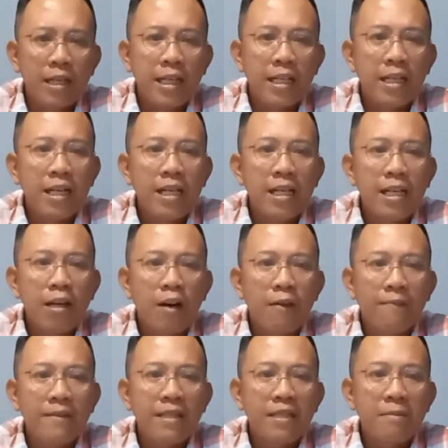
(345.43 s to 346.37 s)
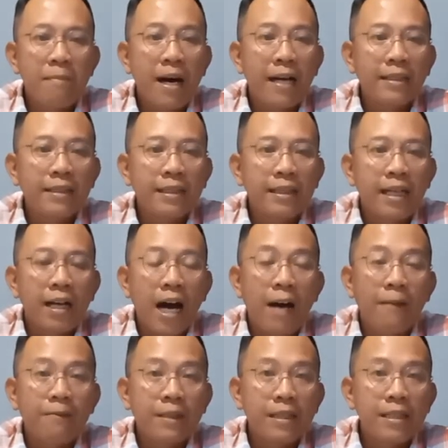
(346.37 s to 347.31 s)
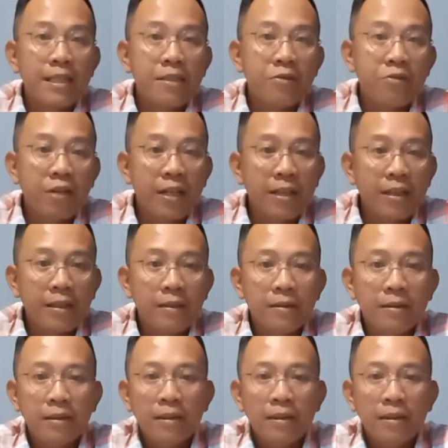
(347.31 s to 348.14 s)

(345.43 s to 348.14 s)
In early of this month, after this trial,